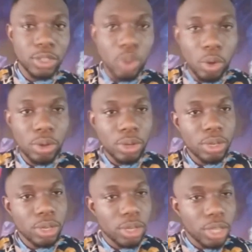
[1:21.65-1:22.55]
No.
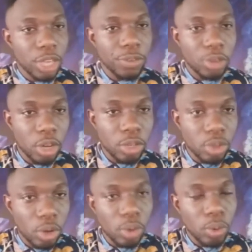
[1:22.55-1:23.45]
If you don't
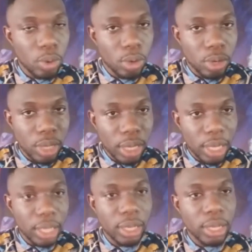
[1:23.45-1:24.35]
know
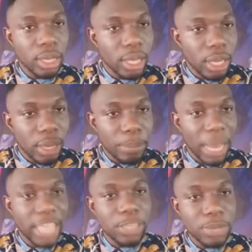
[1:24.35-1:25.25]
by
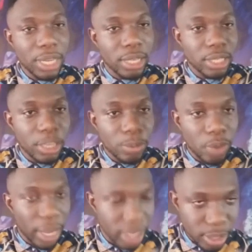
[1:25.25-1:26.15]
experience, keep
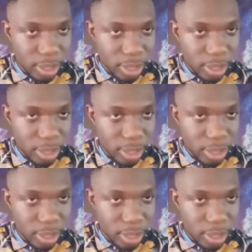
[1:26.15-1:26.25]
quiet.